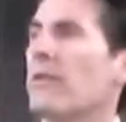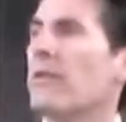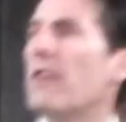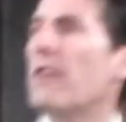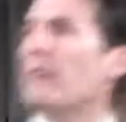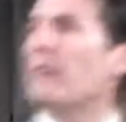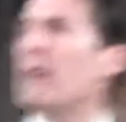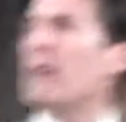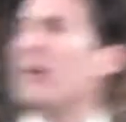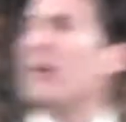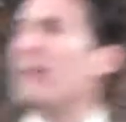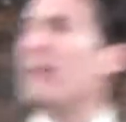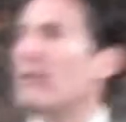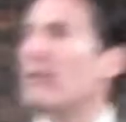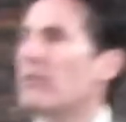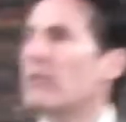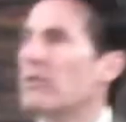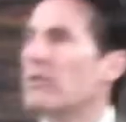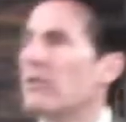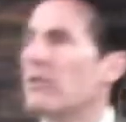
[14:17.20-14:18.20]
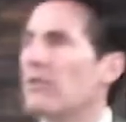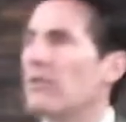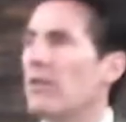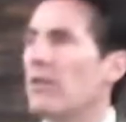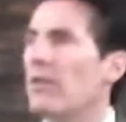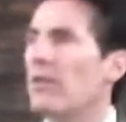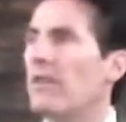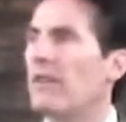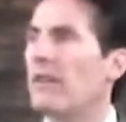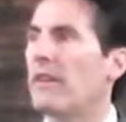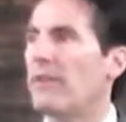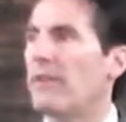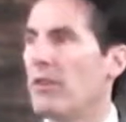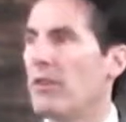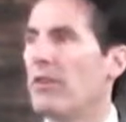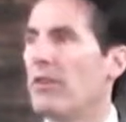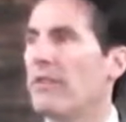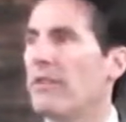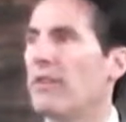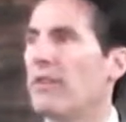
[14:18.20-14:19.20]
of that Realm network? Or no. Have you
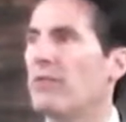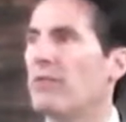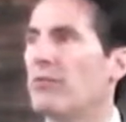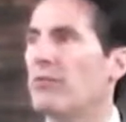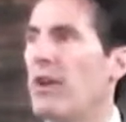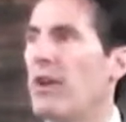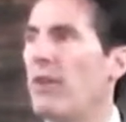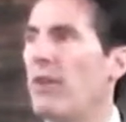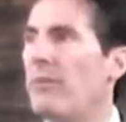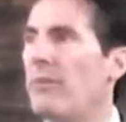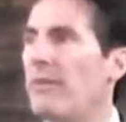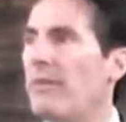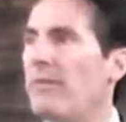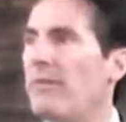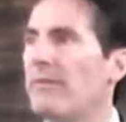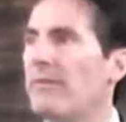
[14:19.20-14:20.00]
heard of it? Realm?